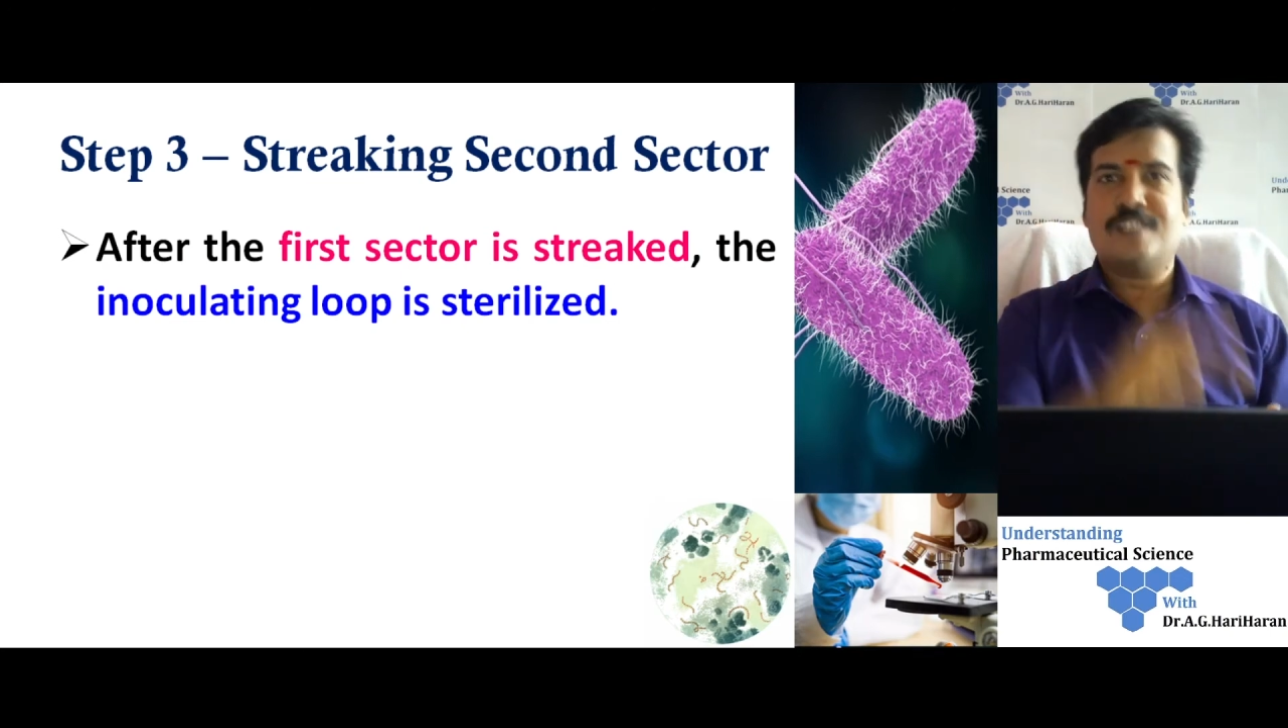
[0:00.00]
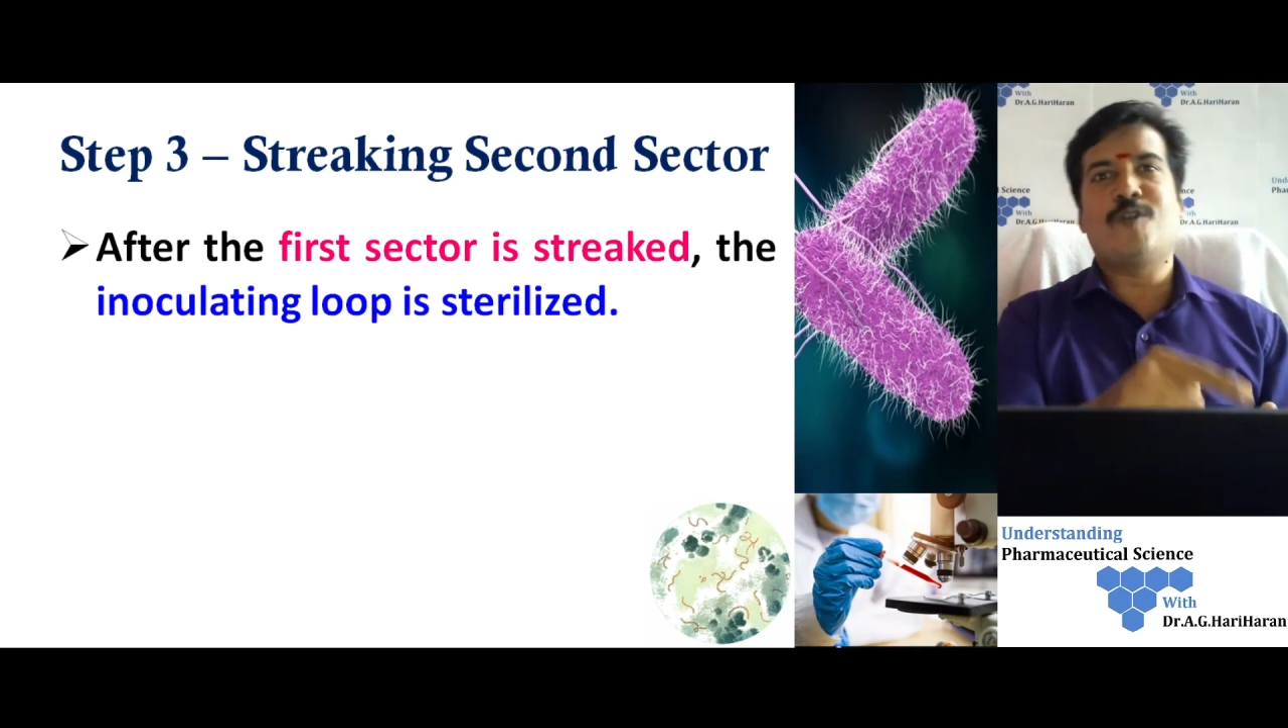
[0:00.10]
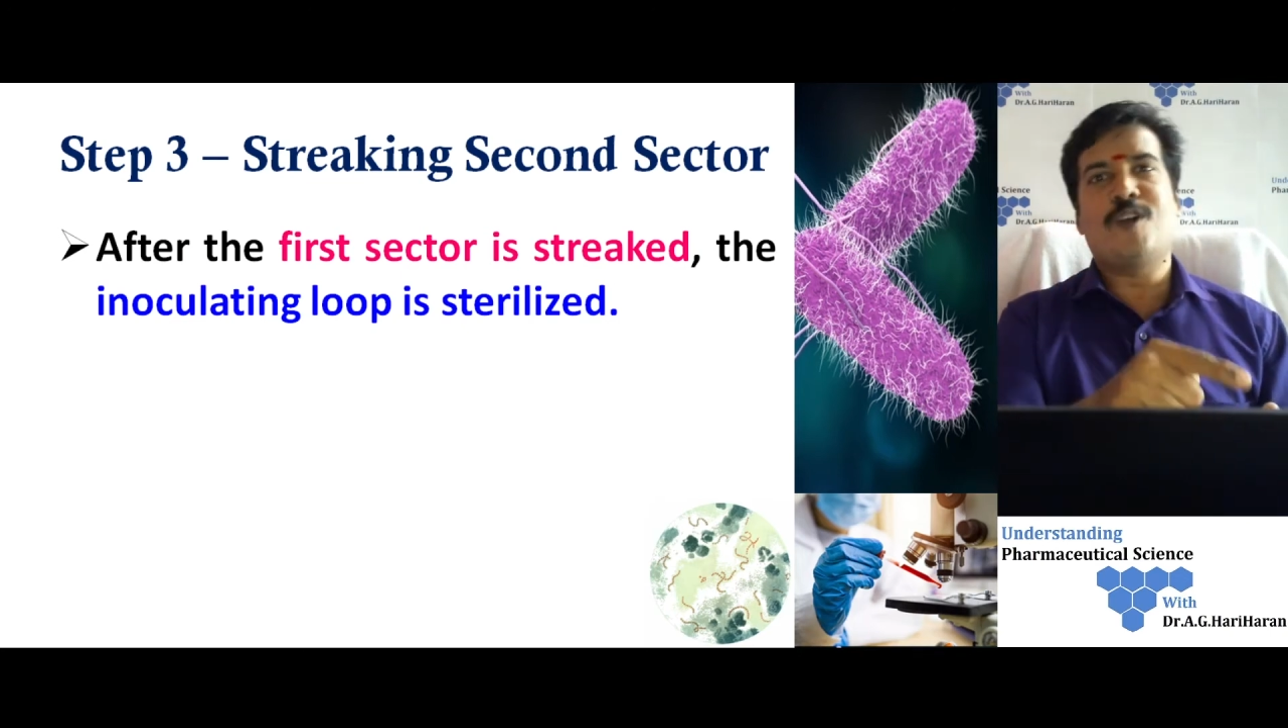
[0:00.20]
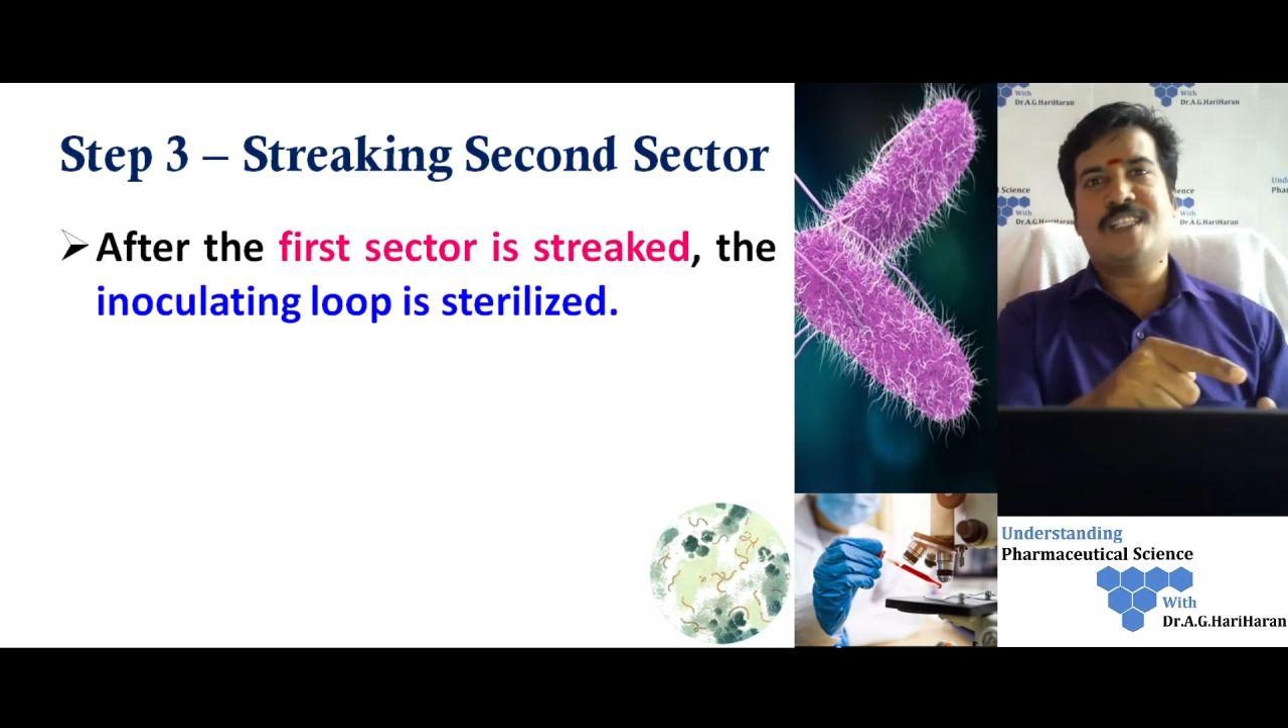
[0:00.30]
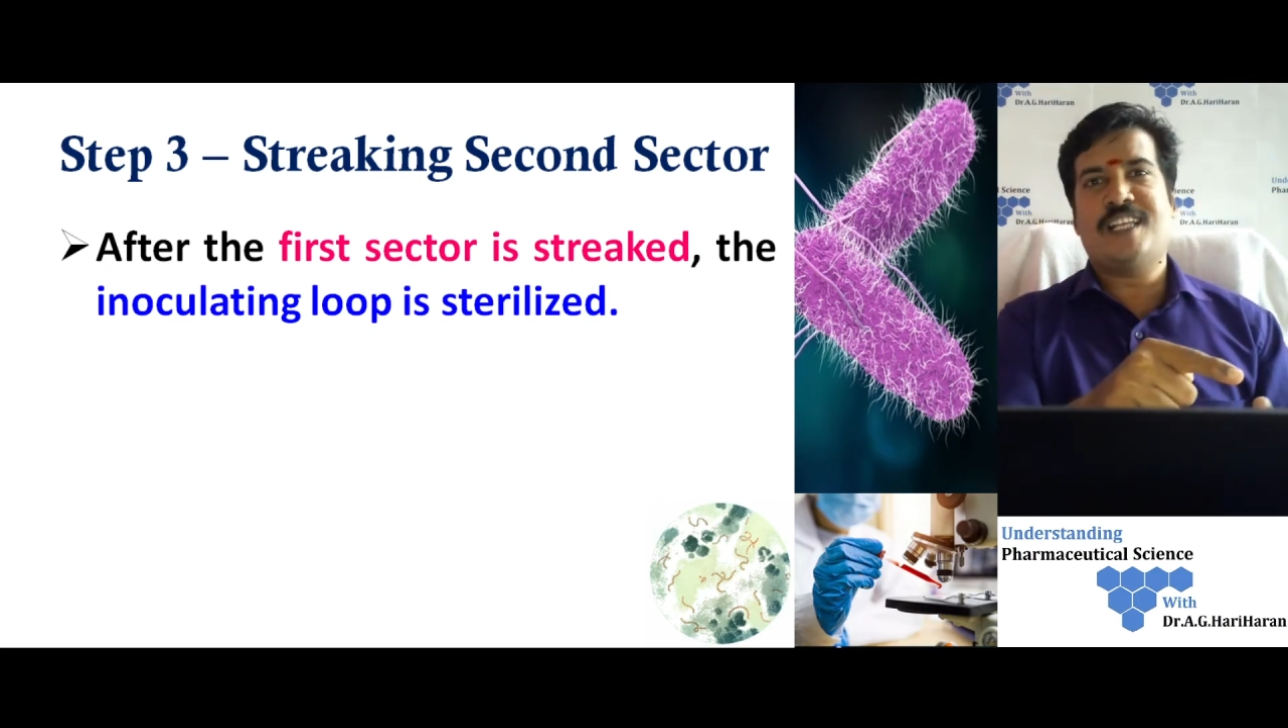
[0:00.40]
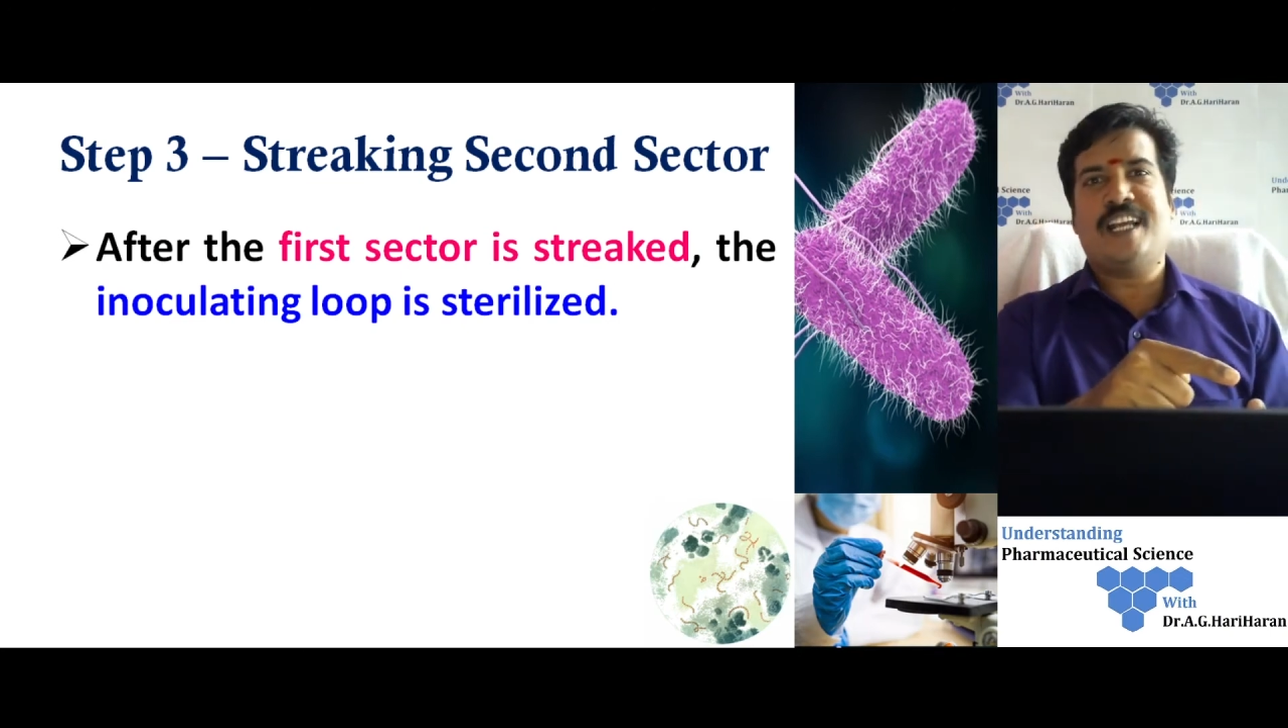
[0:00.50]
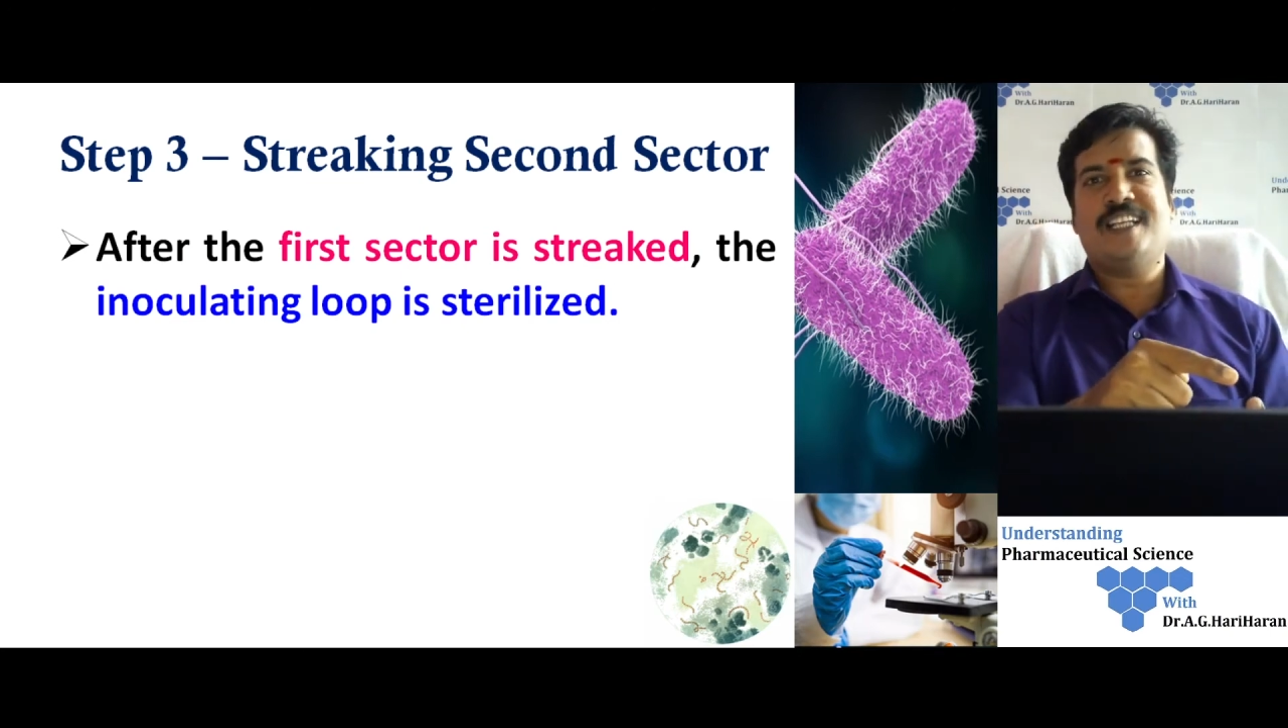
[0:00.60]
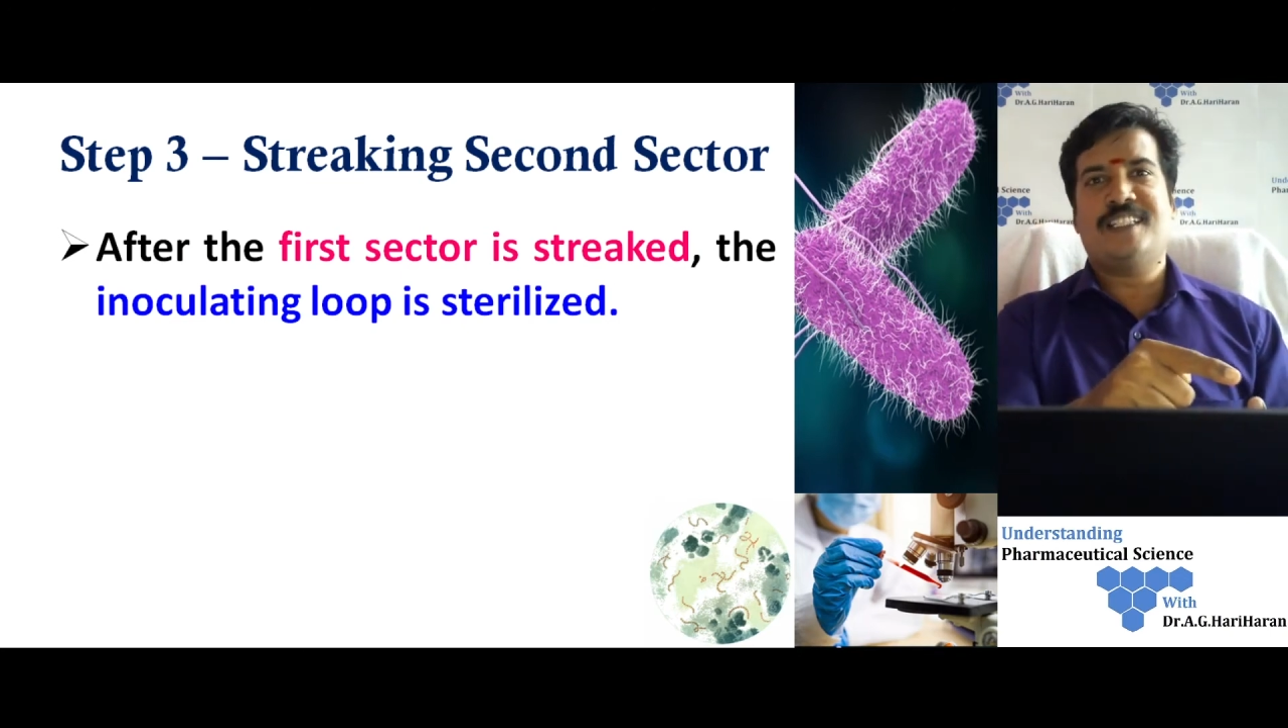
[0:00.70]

once again